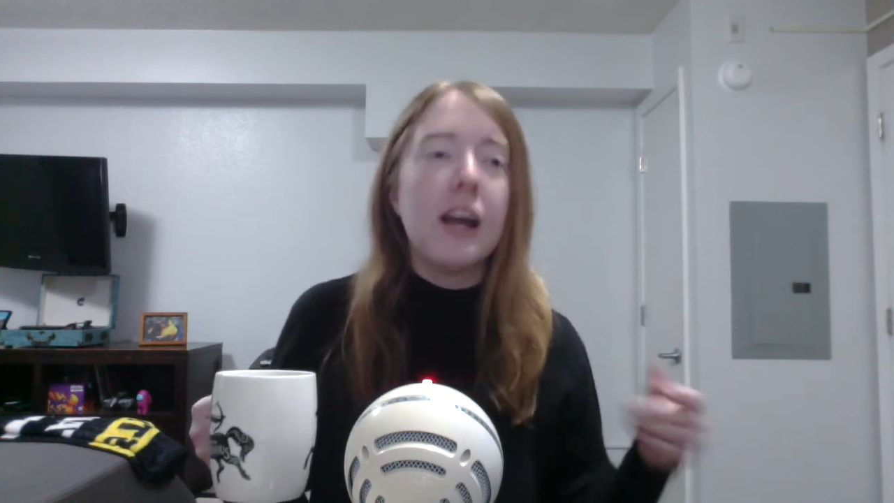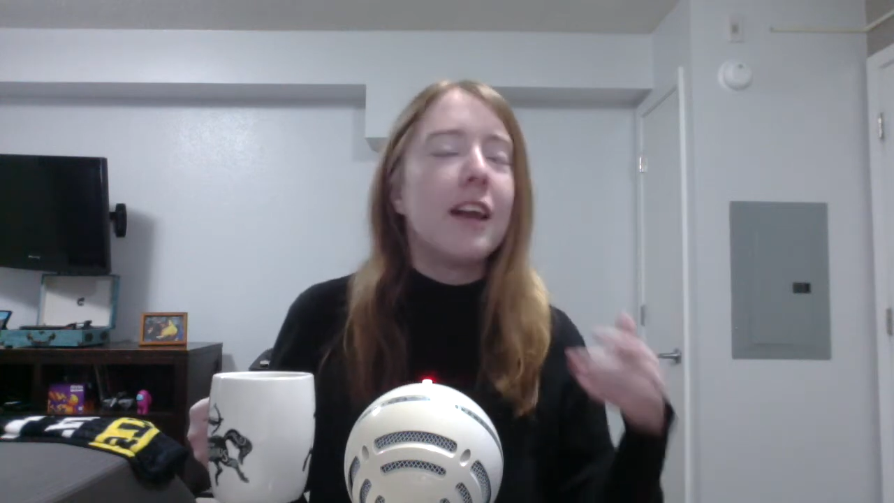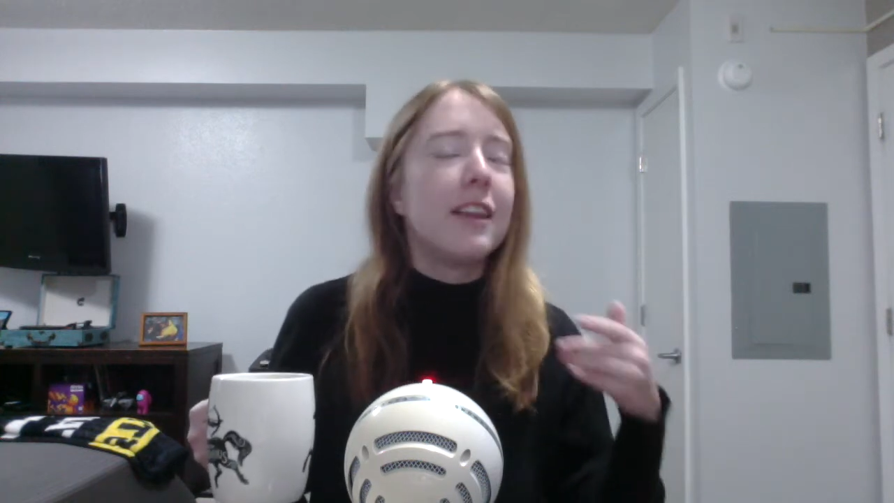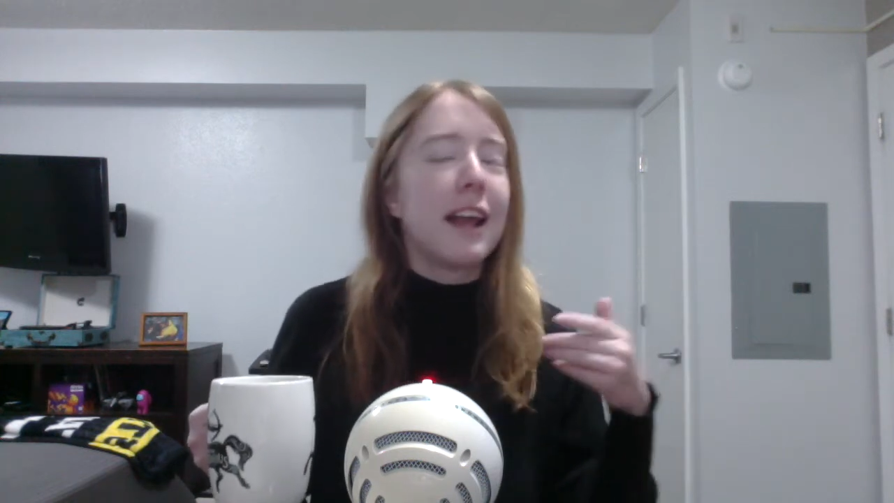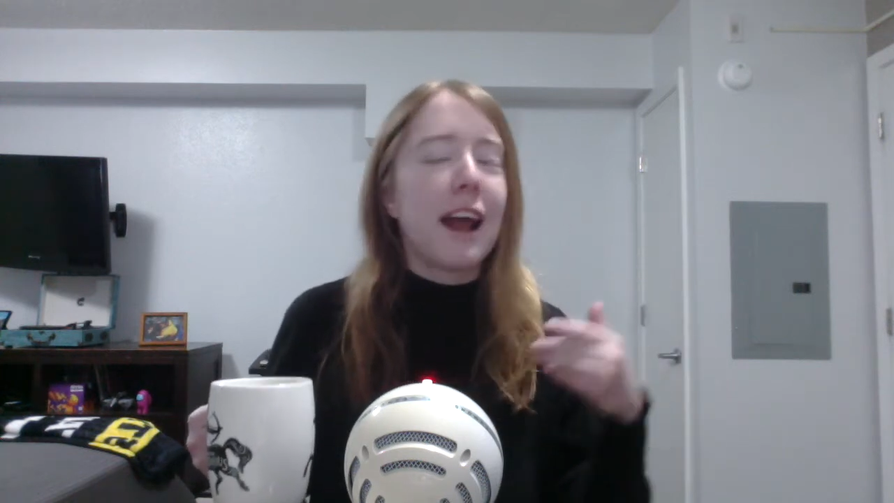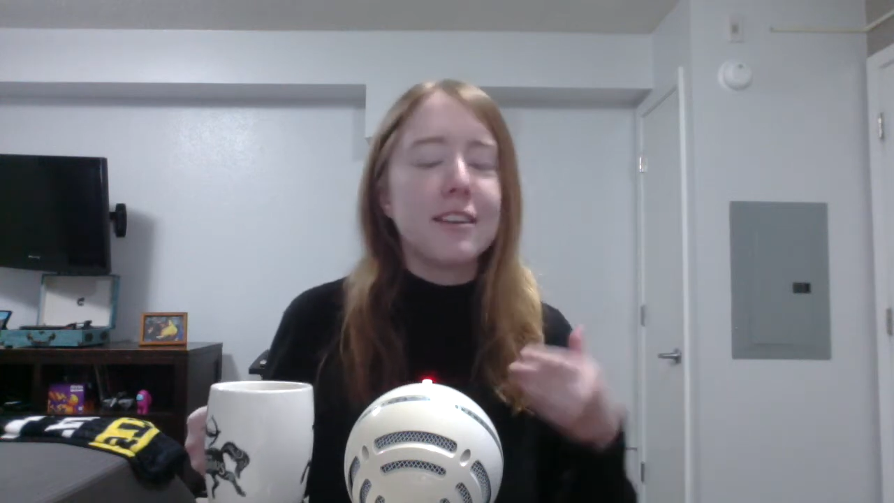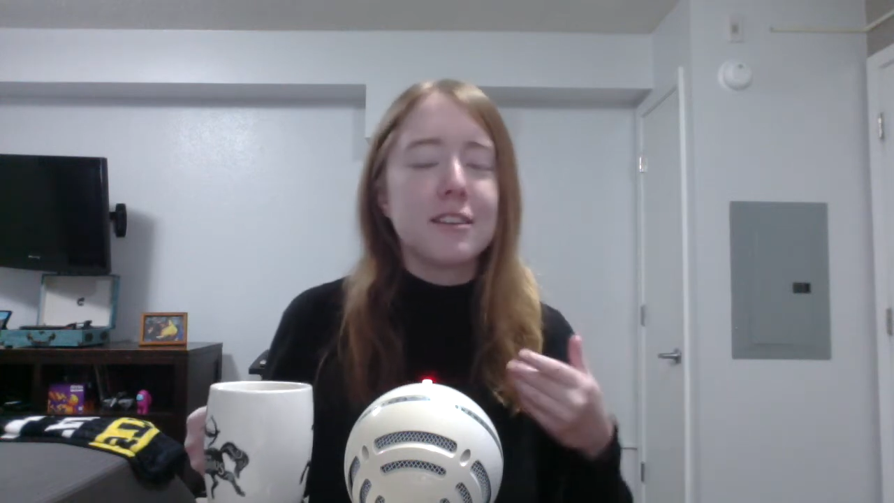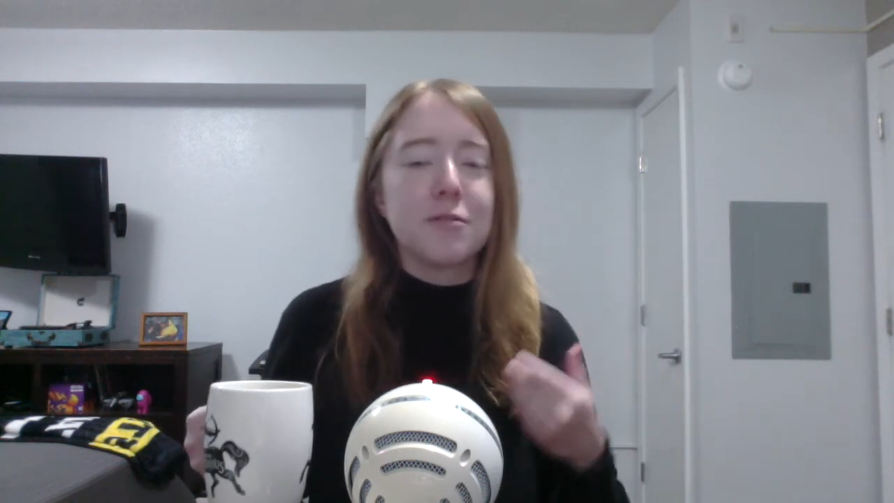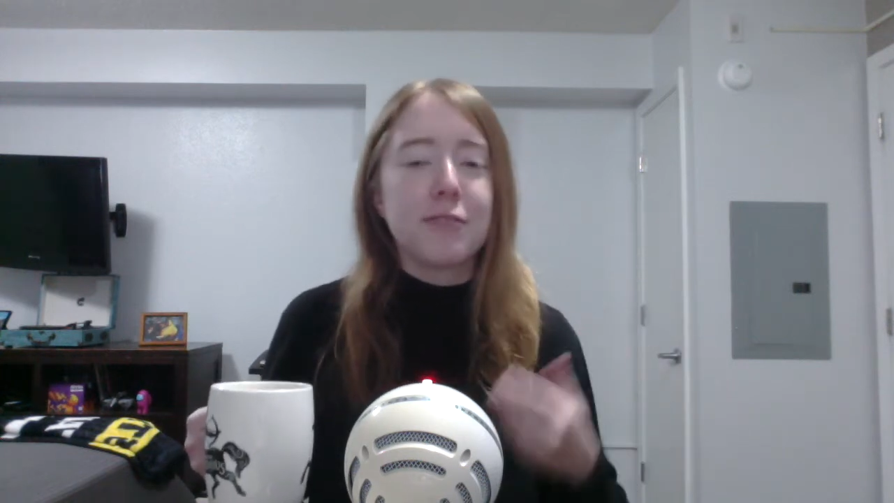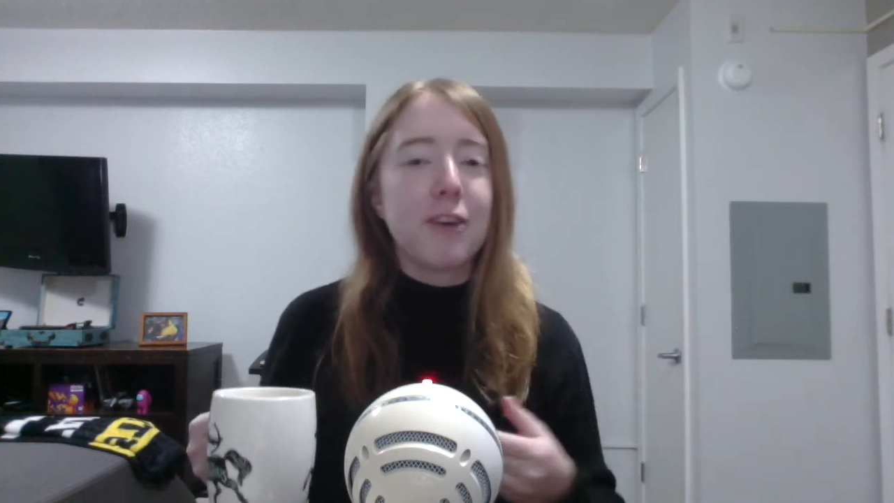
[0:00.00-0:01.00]
that has a
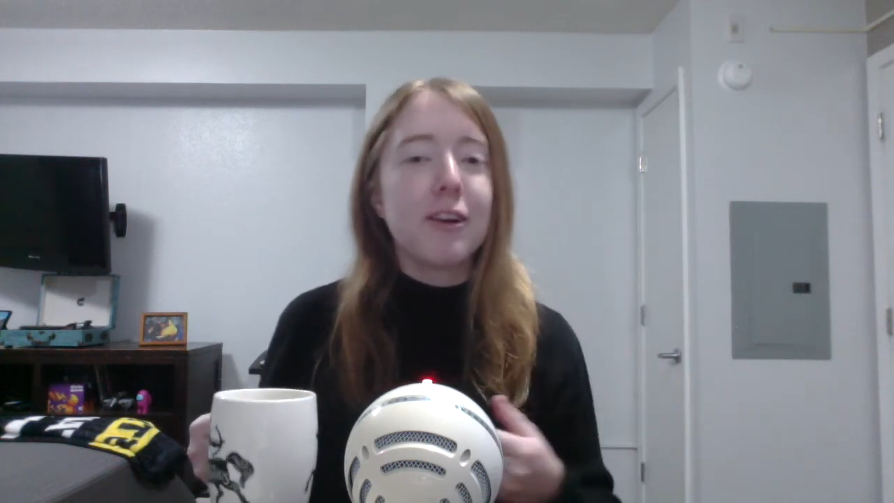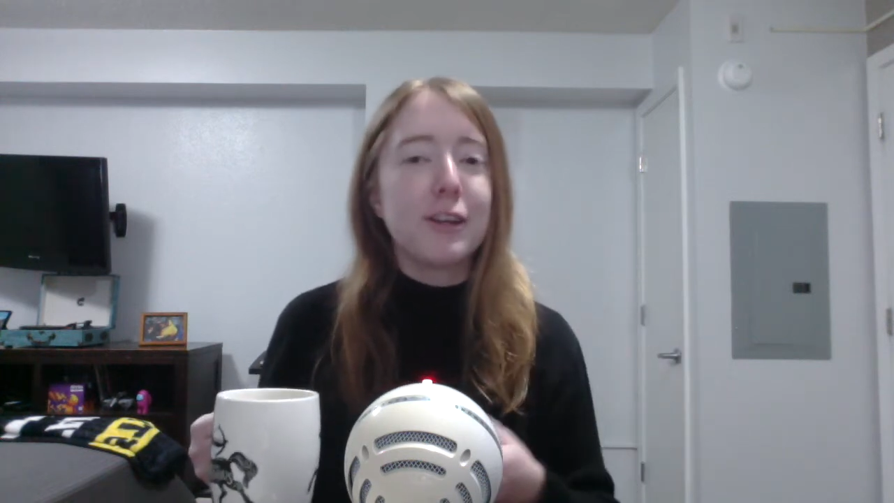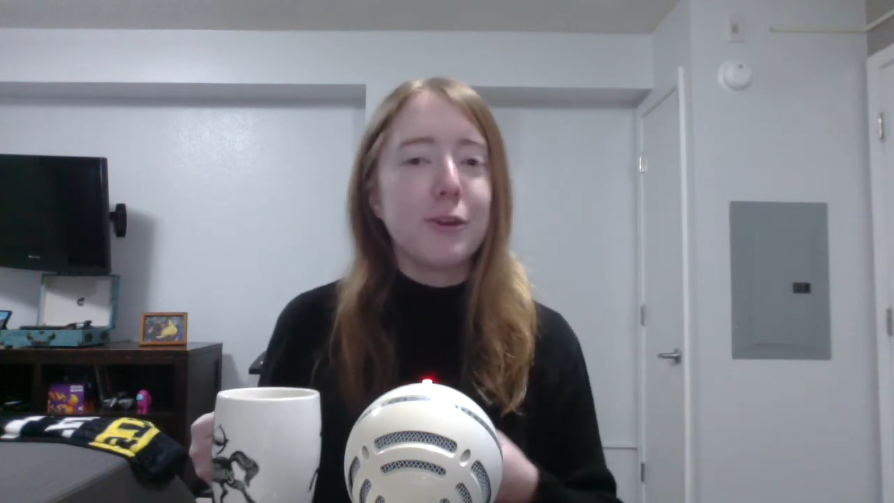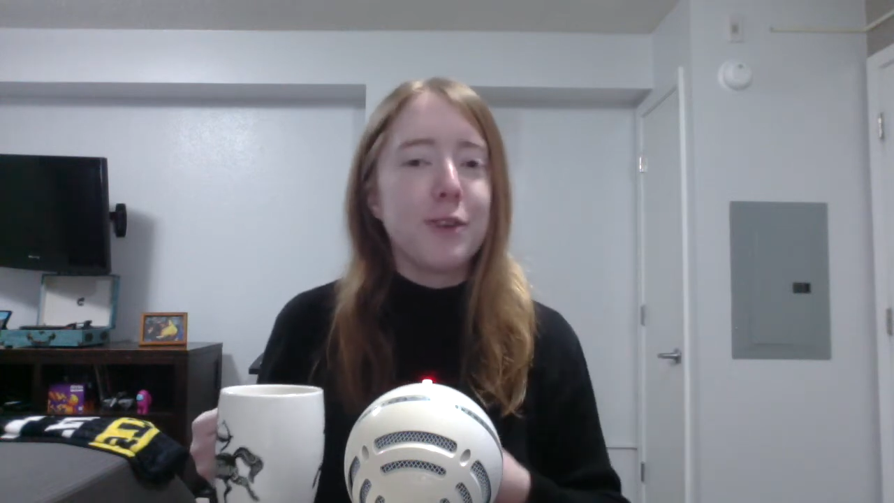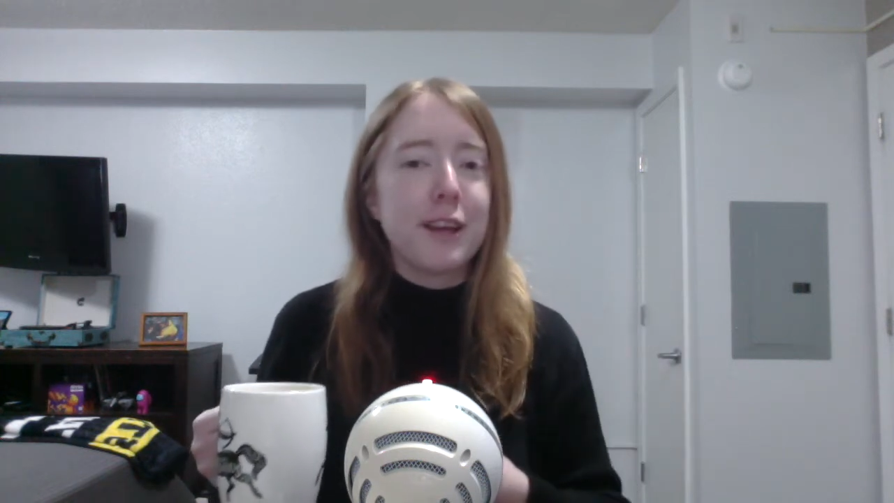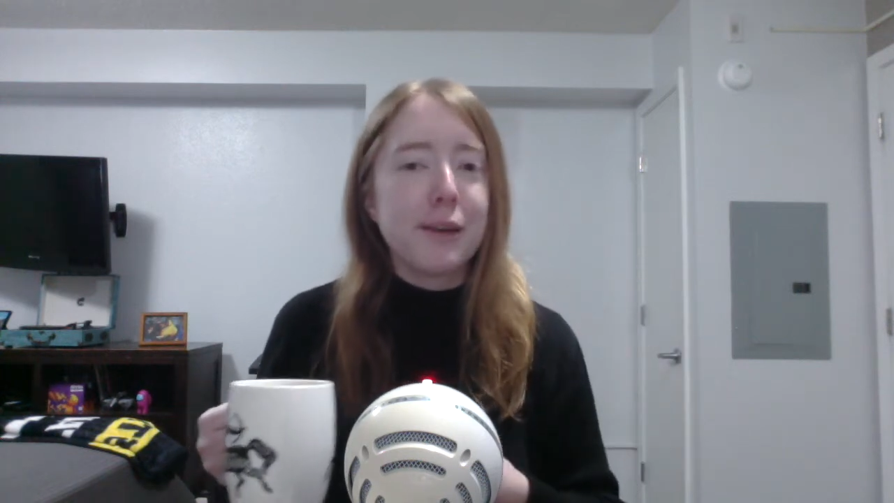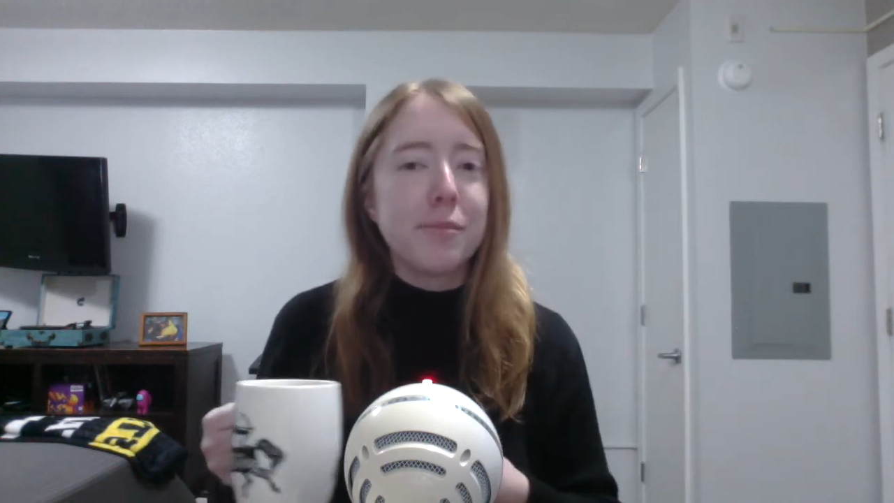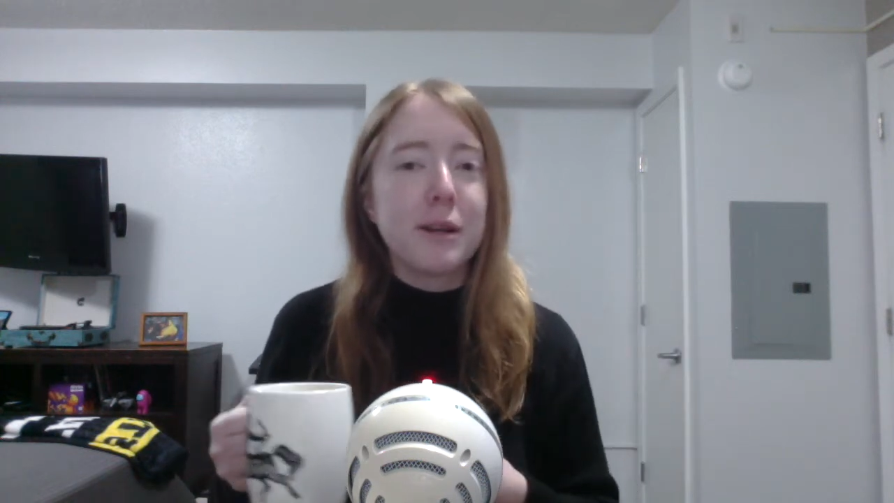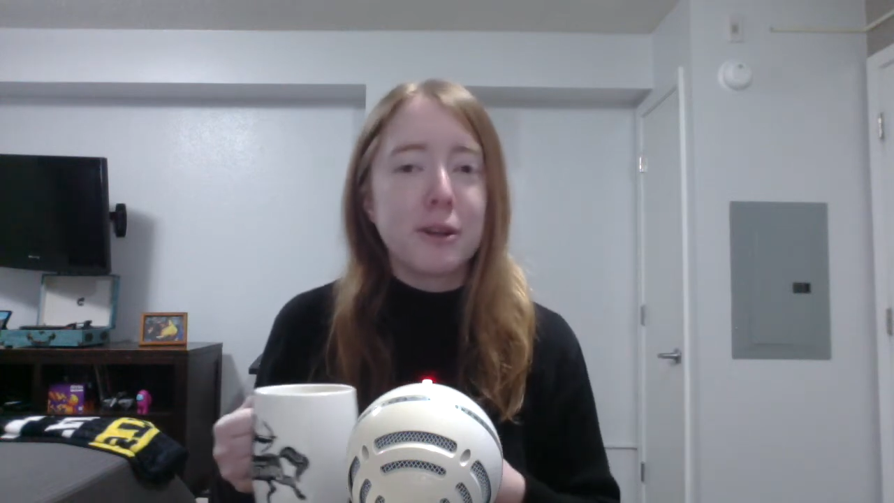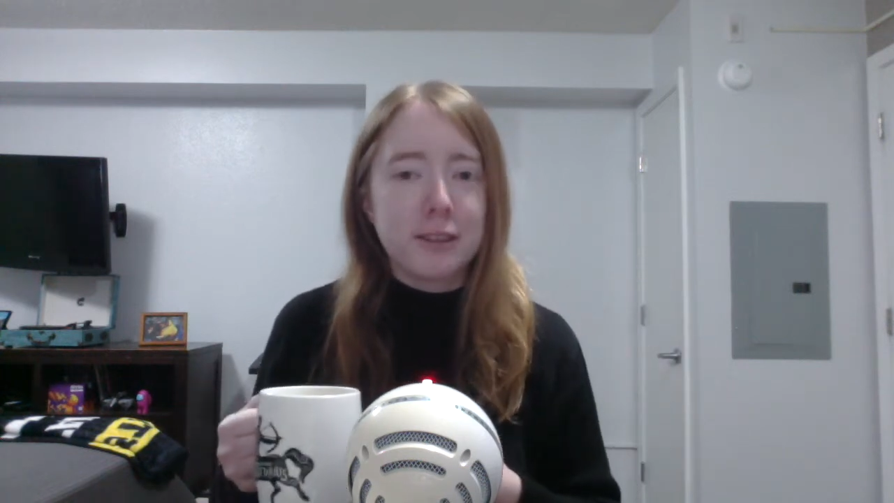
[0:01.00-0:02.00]
very unique
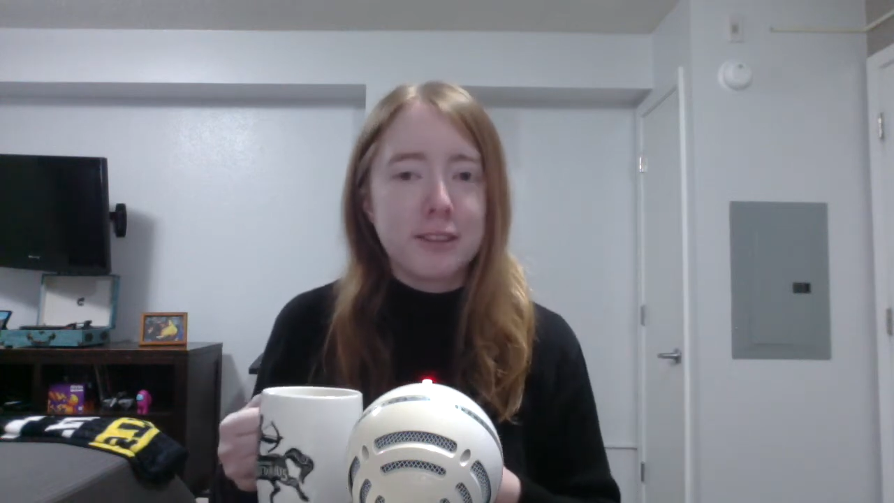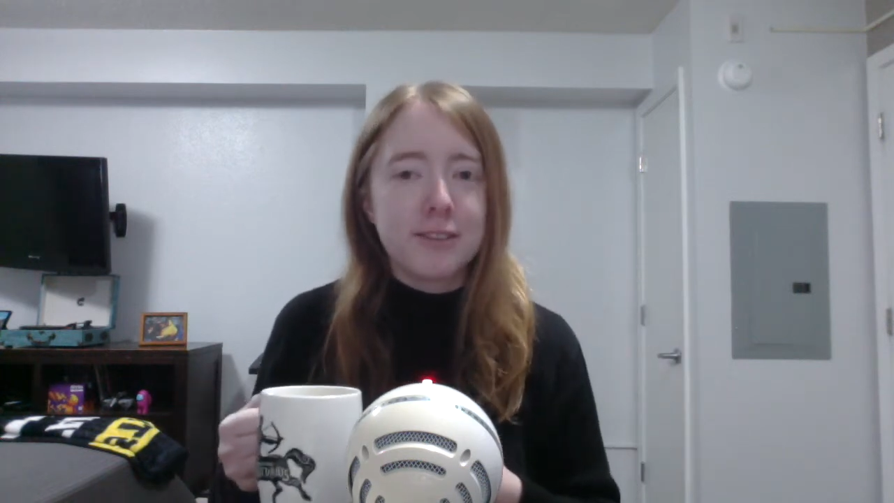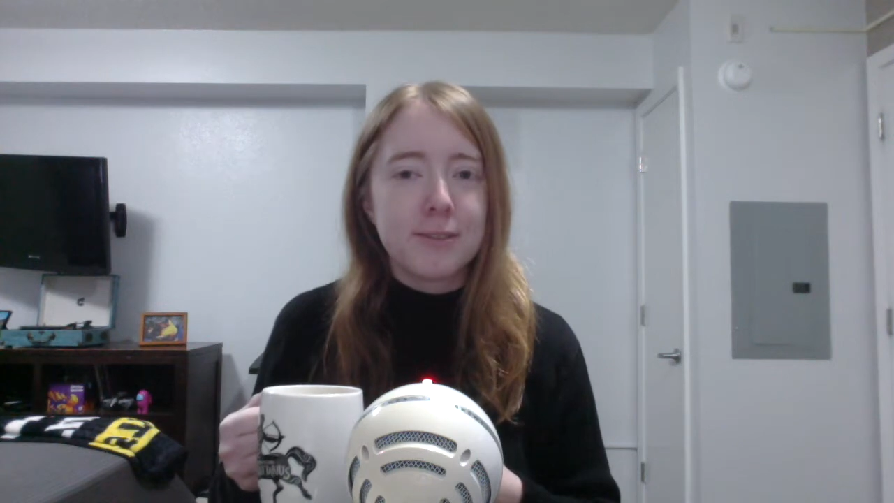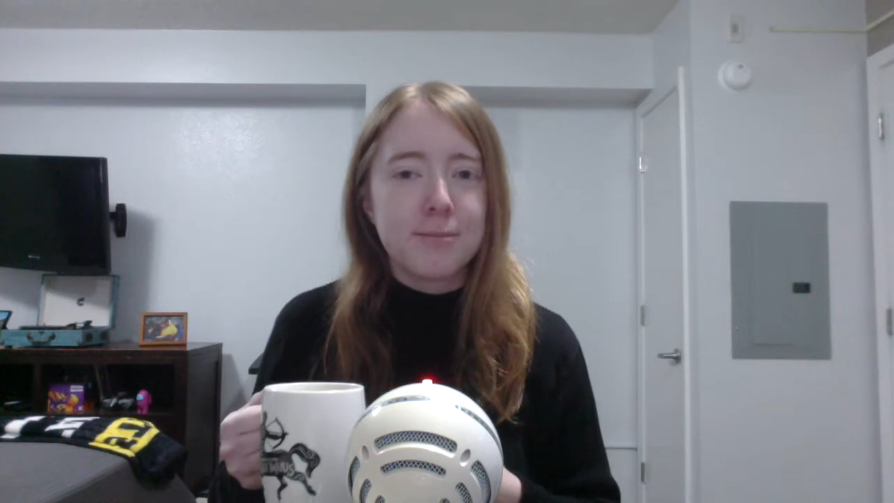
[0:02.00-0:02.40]
appearance.